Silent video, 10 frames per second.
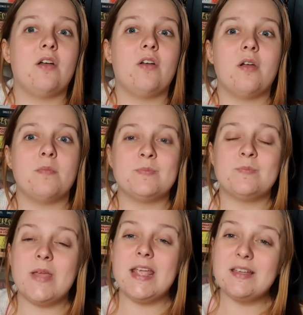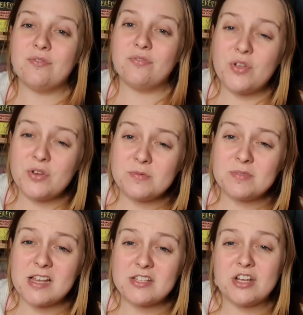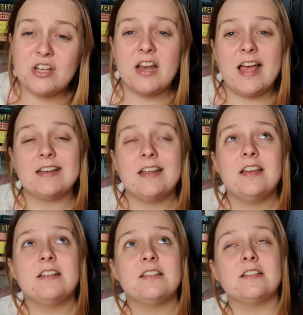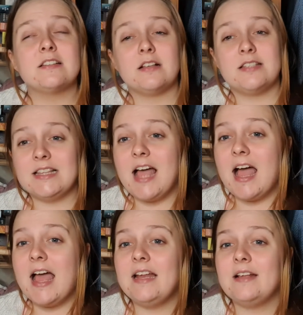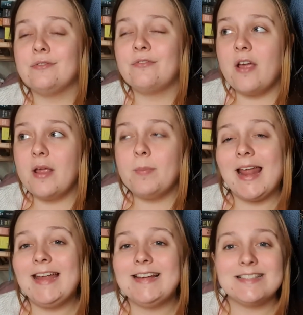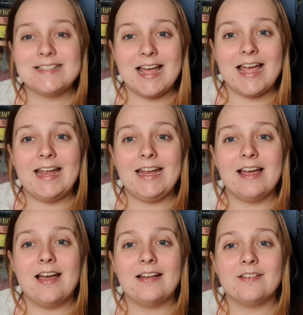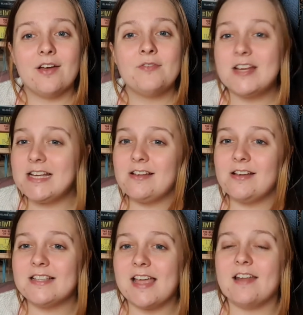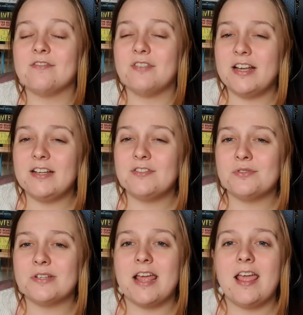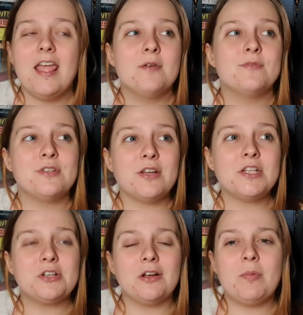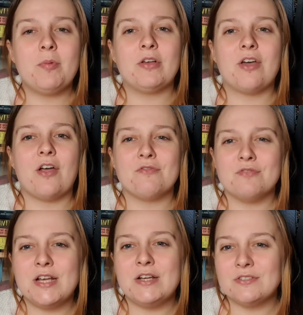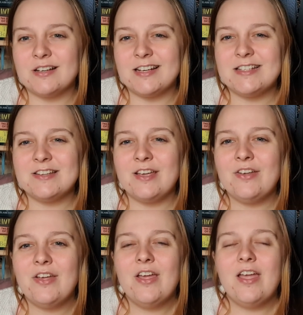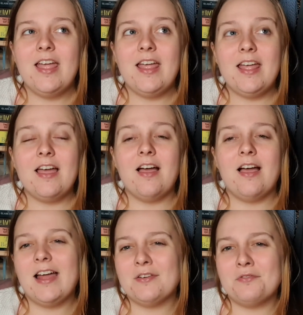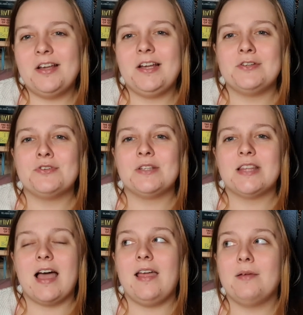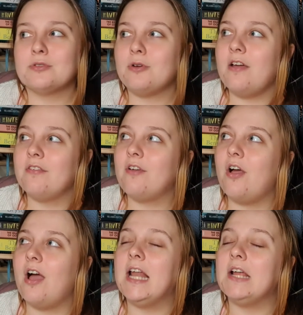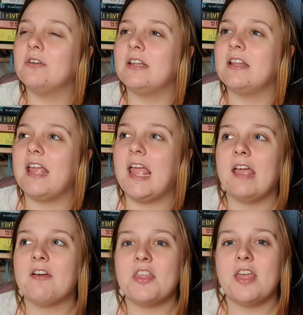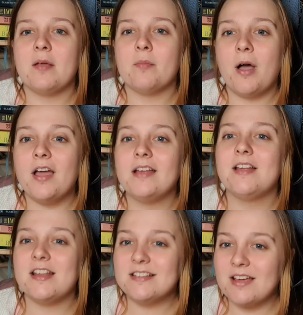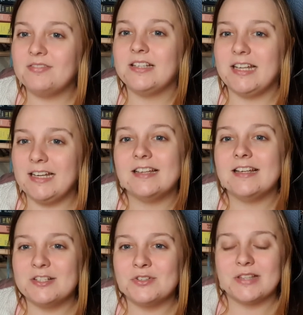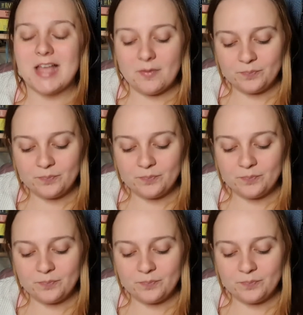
a food obsession and discussing that, and it is very plain as day, and I really liked it and I really enjoyed it. It's a nice chunky book that I really got sunk into, and I really enjoyed that. It was quite early on in the year, I think, but I definitely enjoyed that.